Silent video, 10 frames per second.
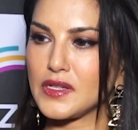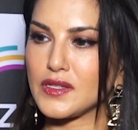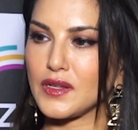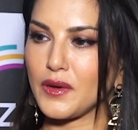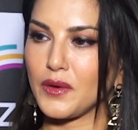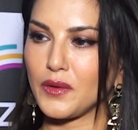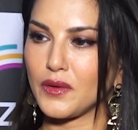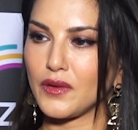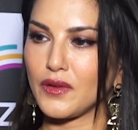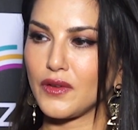So
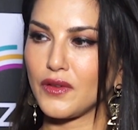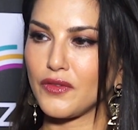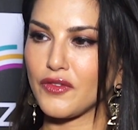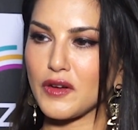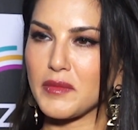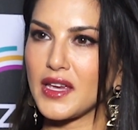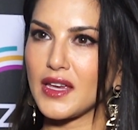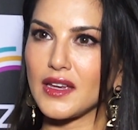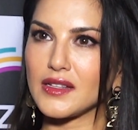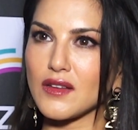for
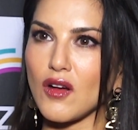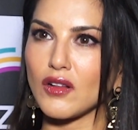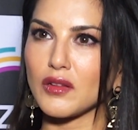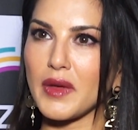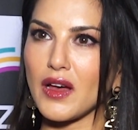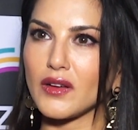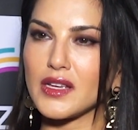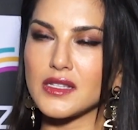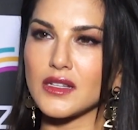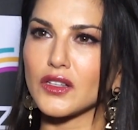me, it's all
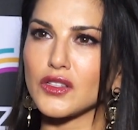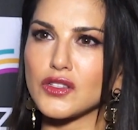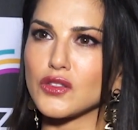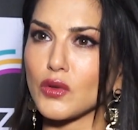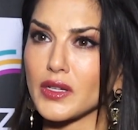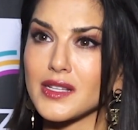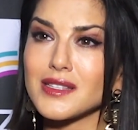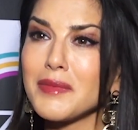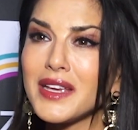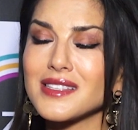about, is it a good story?
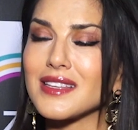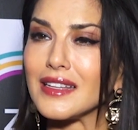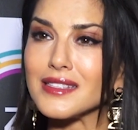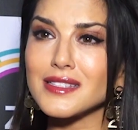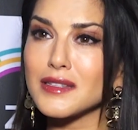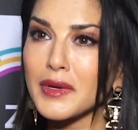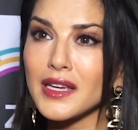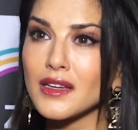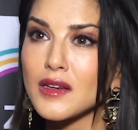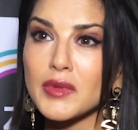Does it make sense to me?